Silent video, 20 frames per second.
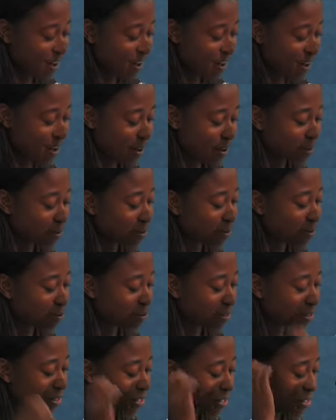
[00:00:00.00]
I also
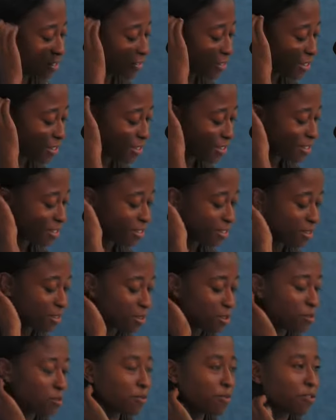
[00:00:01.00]
received
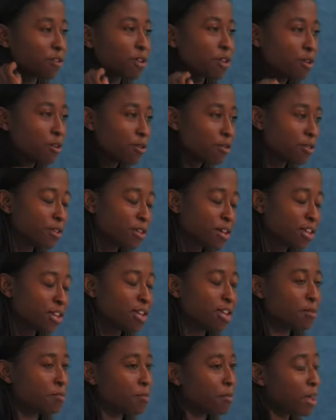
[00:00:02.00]
assistance with clothing
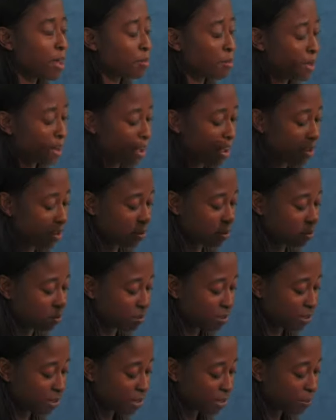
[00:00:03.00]
and baby
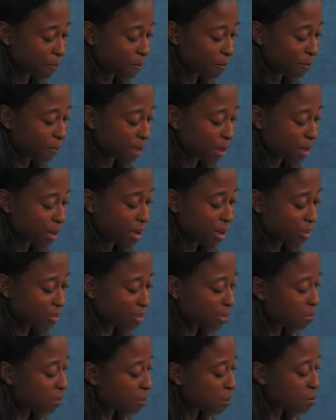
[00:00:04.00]
items. As a
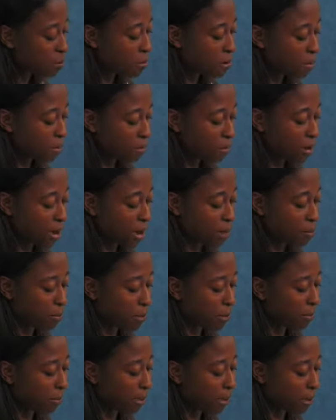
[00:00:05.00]
single mother, I
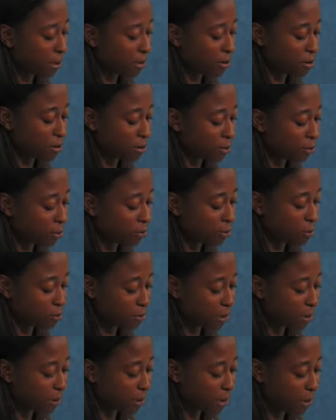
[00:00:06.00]
barely had a nickel to
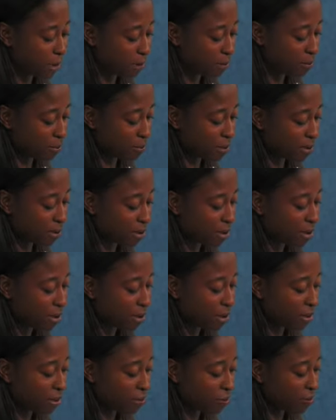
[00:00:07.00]
my name.
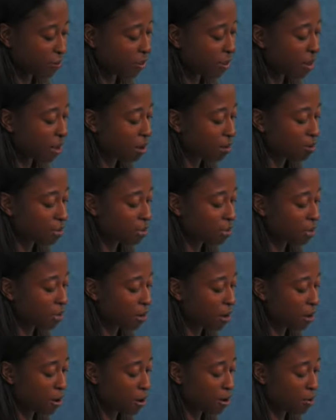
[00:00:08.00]
The free counseling
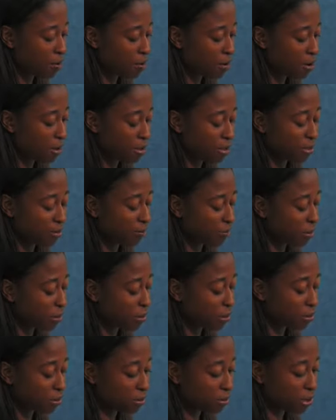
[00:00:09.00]
helped. The
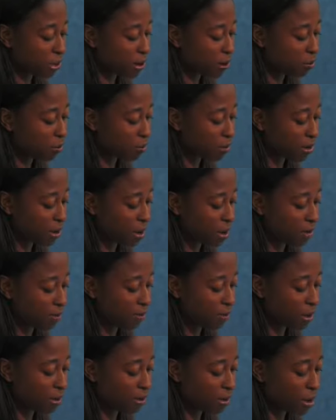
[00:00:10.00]
videos helped. I
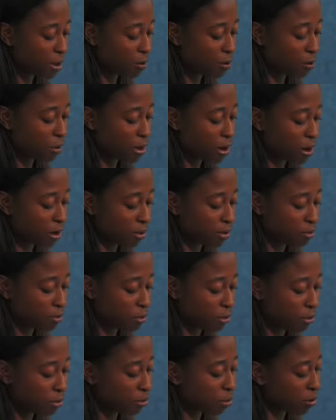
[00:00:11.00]
found out what
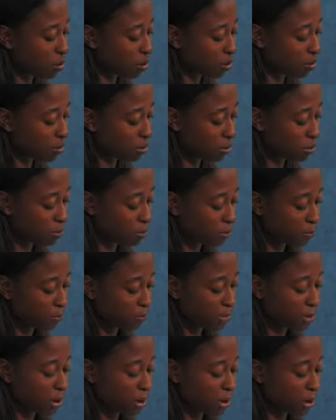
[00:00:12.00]
hospital to go to.
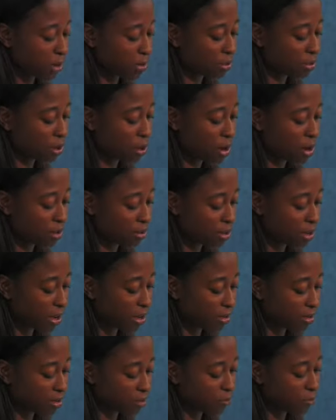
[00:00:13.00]
I got the
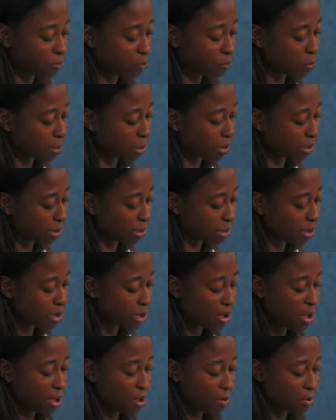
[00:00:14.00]
contacts for WIC,
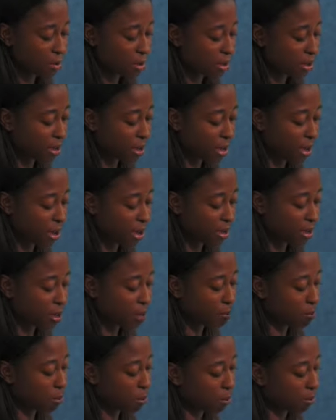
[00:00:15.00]
Medicaid,
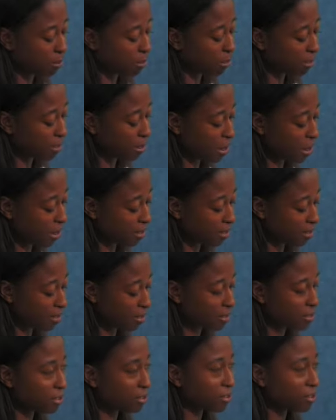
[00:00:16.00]
and parenting
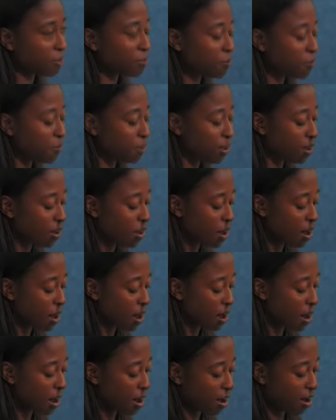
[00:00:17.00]
classes.
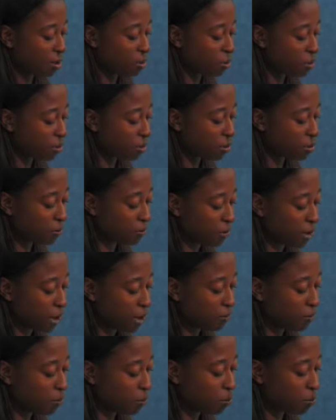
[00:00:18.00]
I went to UVA
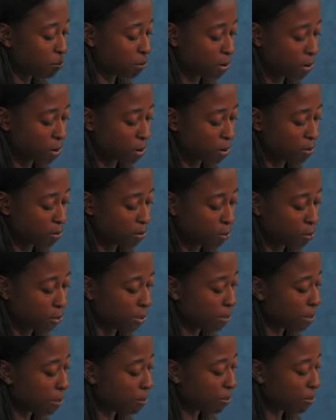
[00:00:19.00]
for
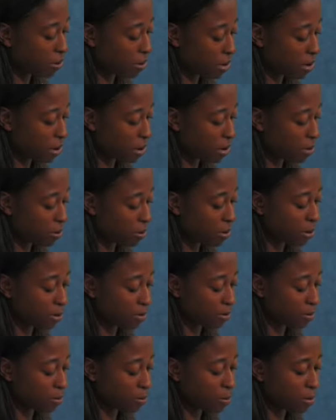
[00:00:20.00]
prenatal care because
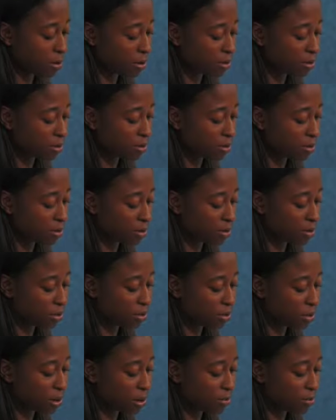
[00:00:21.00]
of the pregnancy
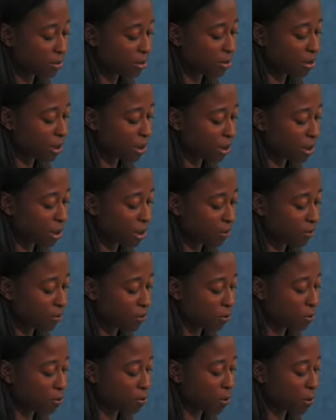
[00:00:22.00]
center. Every day I
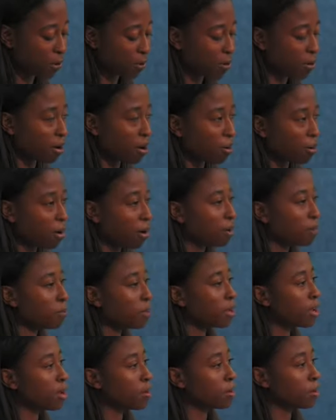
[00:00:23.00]
felt better about
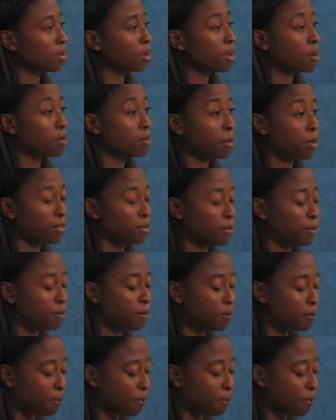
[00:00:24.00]
becoming a mother.